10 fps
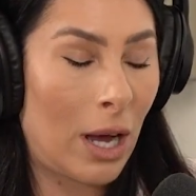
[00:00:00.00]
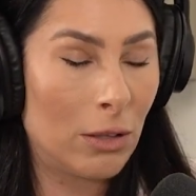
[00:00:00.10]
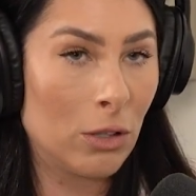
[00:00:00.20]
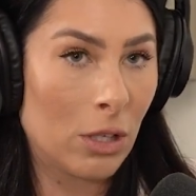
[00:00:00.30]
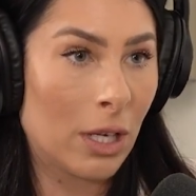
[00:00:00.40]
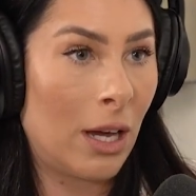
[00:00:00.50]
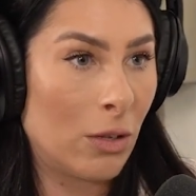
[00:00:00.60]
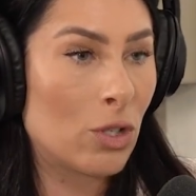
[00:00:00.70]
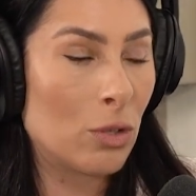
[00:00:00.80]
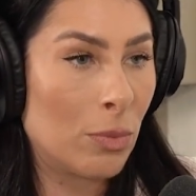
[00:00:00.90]
look
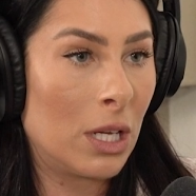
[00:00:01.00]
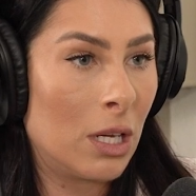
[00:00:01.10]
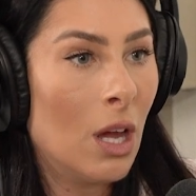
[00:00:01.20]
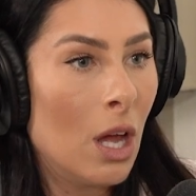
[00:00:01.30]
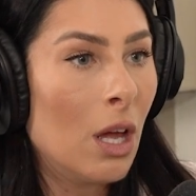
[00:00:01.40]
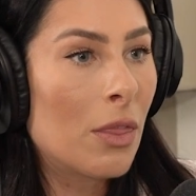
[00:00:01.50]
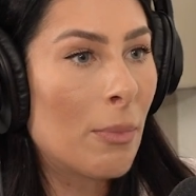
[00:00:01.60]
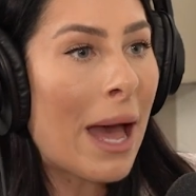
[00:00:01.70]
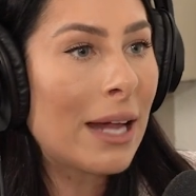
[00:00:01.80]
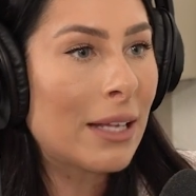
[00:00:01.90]
out to be the
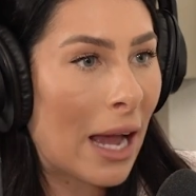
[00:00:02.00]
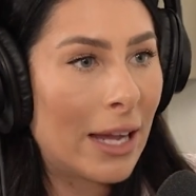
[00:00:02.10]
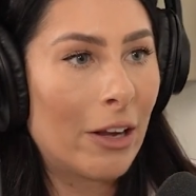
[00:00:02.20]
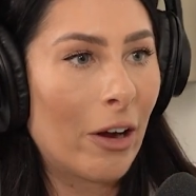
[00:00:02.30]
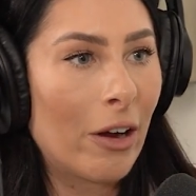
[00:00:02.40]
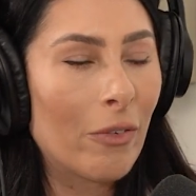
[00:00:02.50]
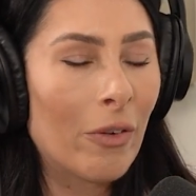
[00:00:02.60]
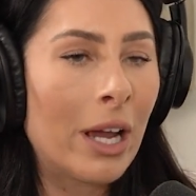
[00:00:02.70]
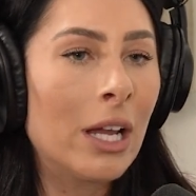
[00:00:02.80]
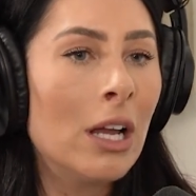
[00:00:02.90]
bad guy here,
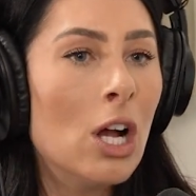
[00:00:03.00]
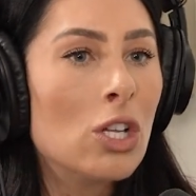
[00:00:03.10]
right?